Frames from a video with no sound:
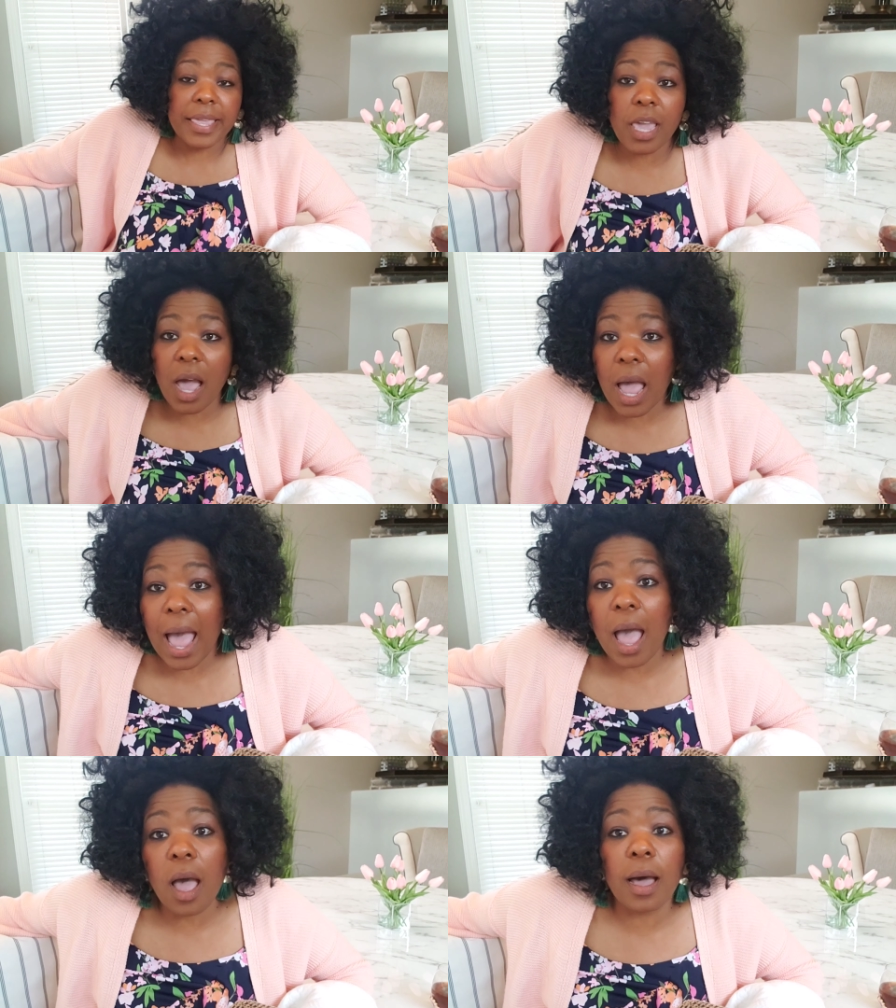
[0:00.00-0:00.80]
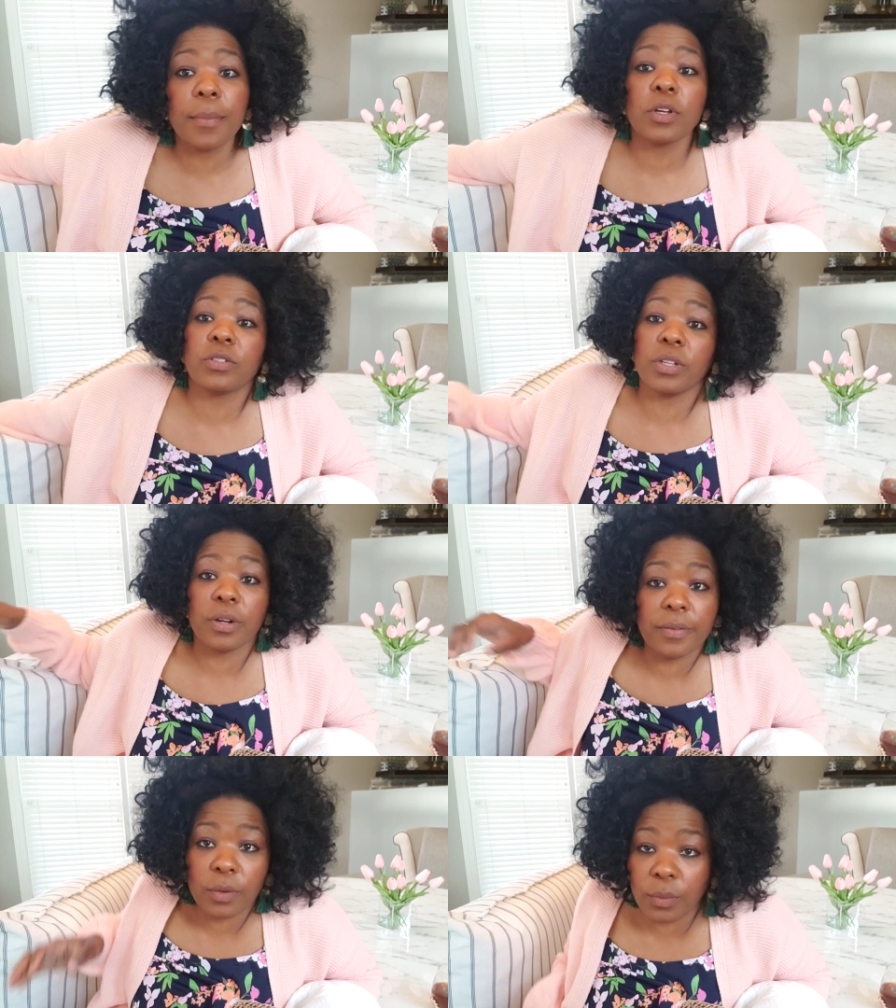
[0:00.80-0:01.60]
Y'all, I almost
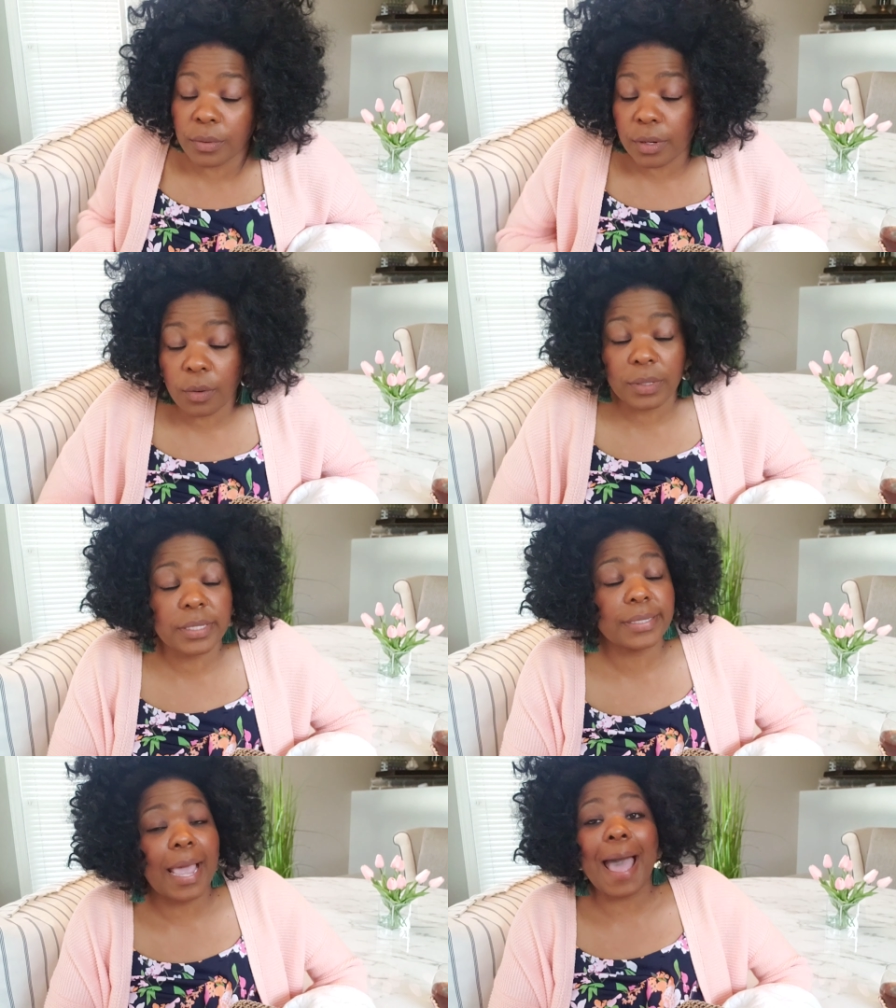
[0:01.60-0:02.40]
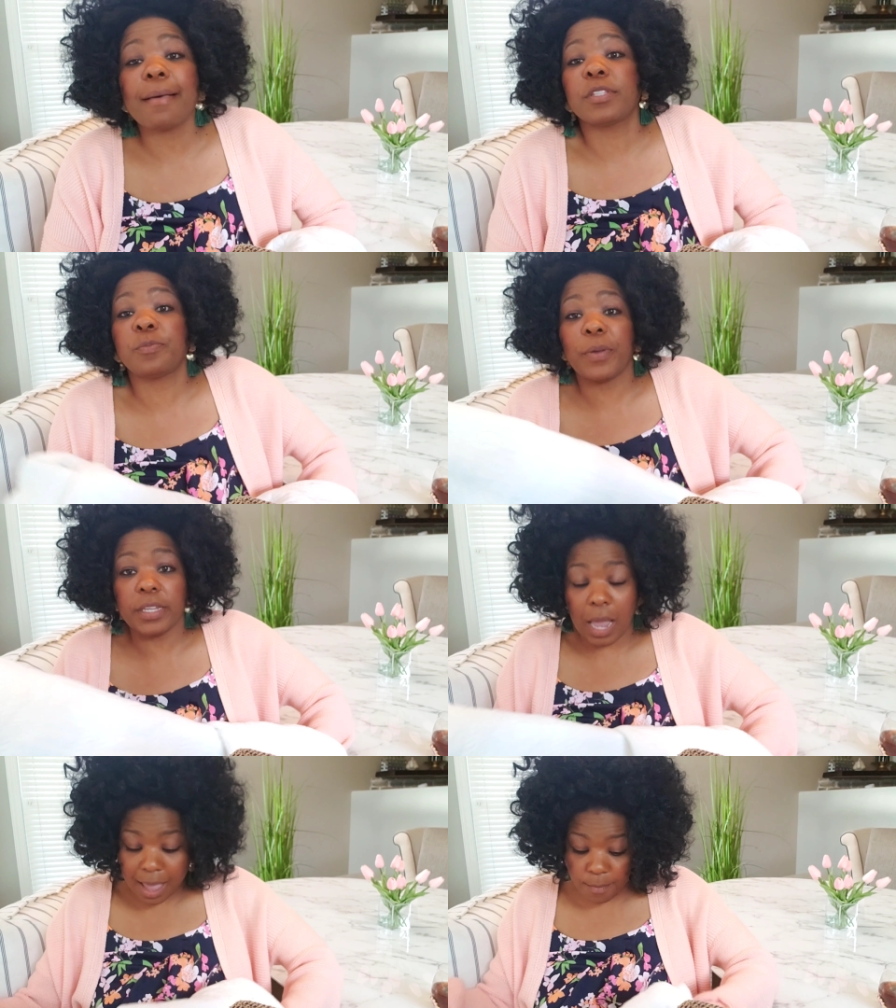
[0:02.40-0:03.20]
don't even know what to say. I'm
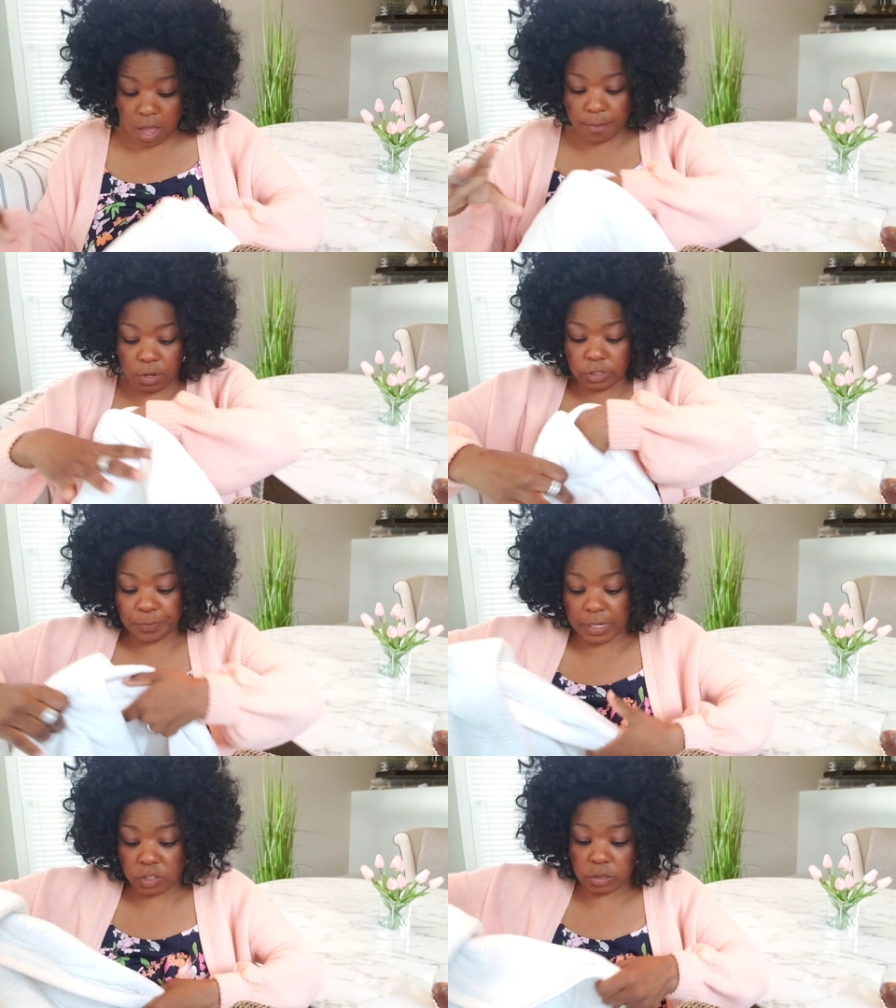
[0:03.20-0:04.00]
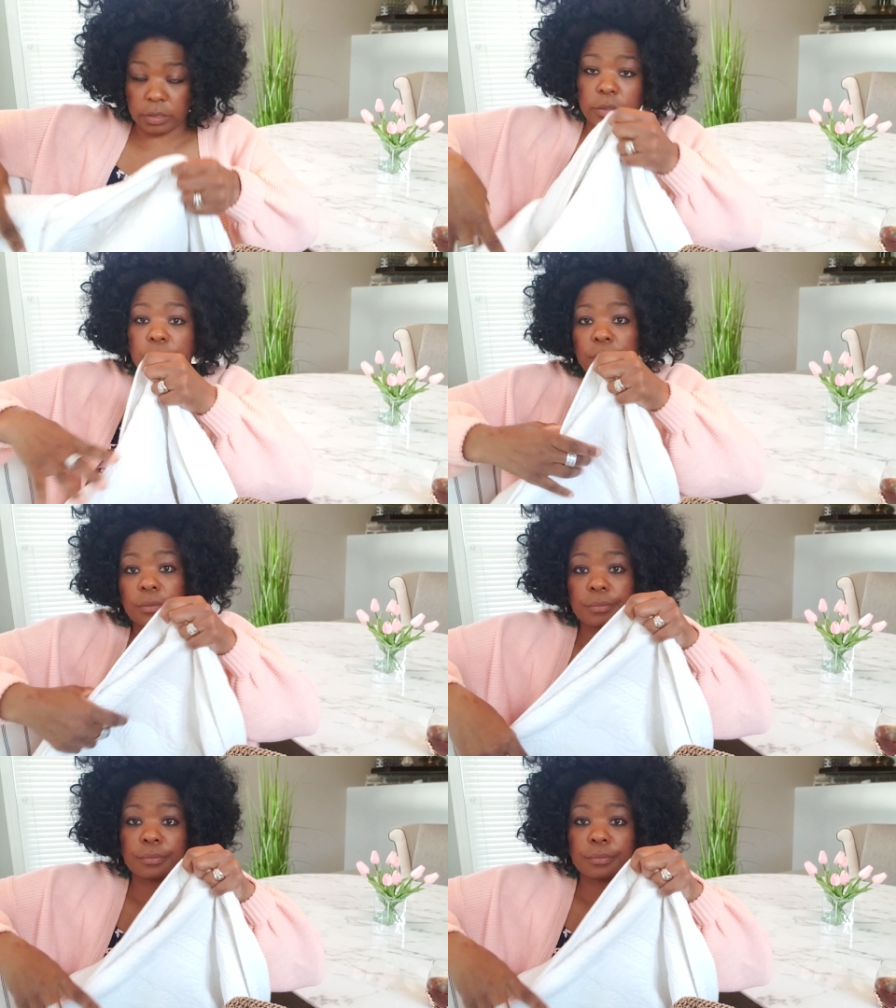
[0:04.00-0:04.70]
speak. I'm almost speechless.